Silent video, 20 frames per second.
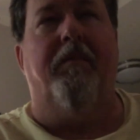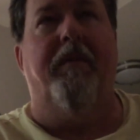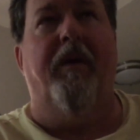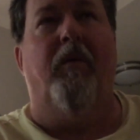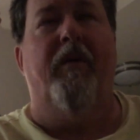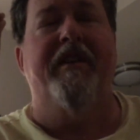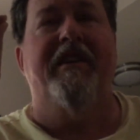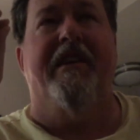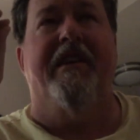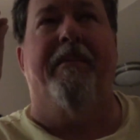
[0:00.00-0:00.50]
But
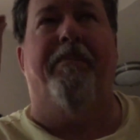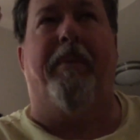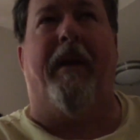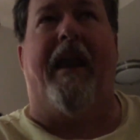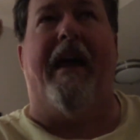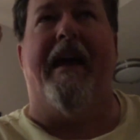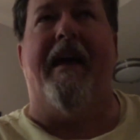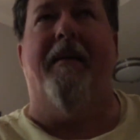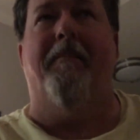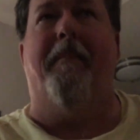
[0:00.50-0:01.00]
when you
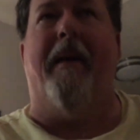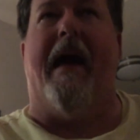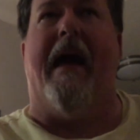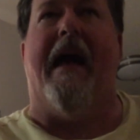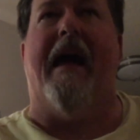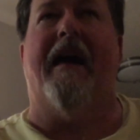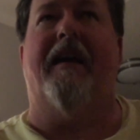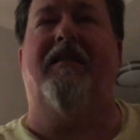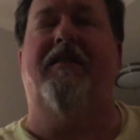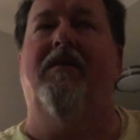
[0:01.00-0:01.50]
play it
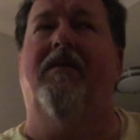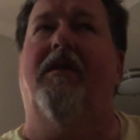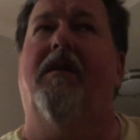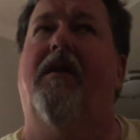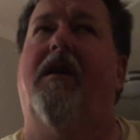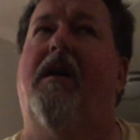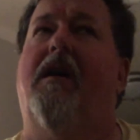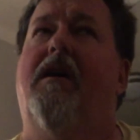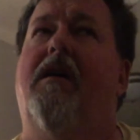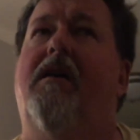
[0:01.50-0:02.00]
back, you'll go,
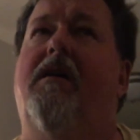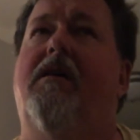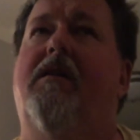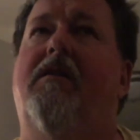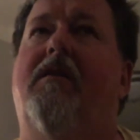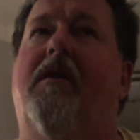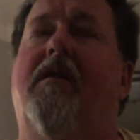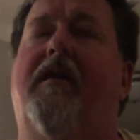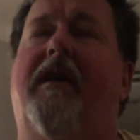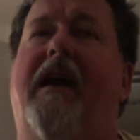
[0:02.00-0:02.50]

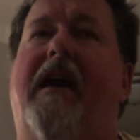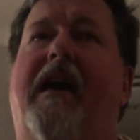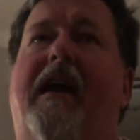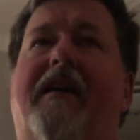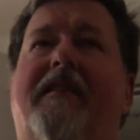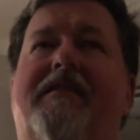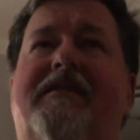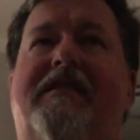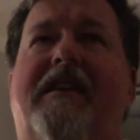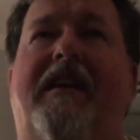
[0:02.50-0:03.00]
oh, okay, I
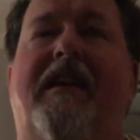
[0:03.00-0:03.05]
see